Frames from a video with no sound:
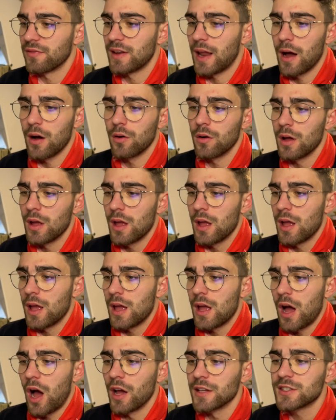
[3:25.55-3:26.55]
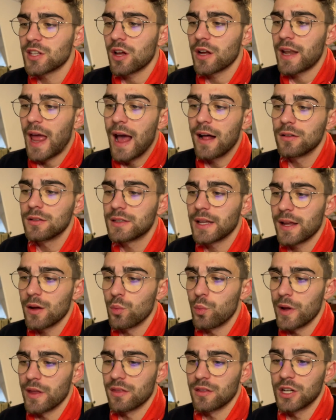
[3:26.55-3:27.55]
Now, Einstein held it
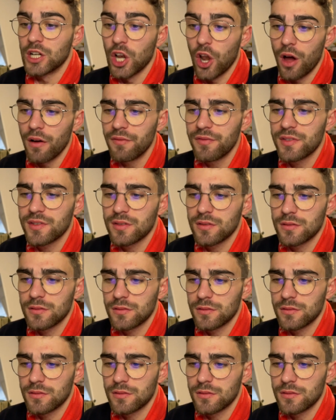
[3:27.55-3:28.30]
with gloves